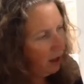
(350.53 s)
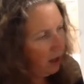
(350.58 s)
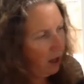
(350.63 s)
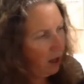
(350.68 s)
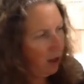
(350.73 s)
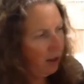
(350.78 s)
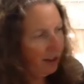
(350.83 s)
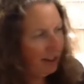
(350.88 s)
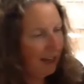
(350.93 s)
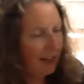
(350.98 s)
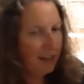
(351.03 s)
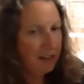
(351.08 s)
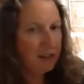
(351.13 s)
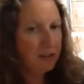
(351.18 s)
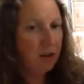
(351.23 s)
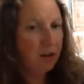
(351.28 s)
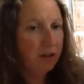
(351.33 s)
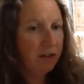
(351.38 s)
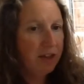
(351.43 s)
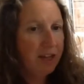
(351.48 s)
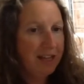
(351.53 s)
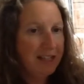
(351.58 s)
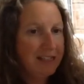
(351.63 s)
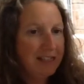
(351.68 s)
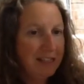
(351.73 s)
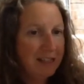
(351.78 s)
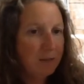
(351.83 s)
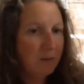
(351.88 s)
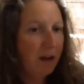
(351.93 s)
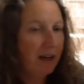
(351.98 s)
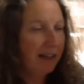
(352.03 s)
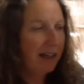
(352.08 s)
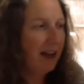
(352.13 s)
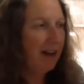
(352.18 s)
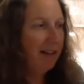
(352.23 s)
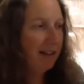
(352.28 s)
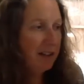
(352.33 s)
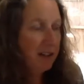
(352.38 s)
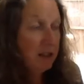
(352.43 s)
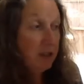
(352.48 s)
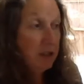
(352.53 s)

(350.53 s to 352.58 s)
Okay, so this is my character.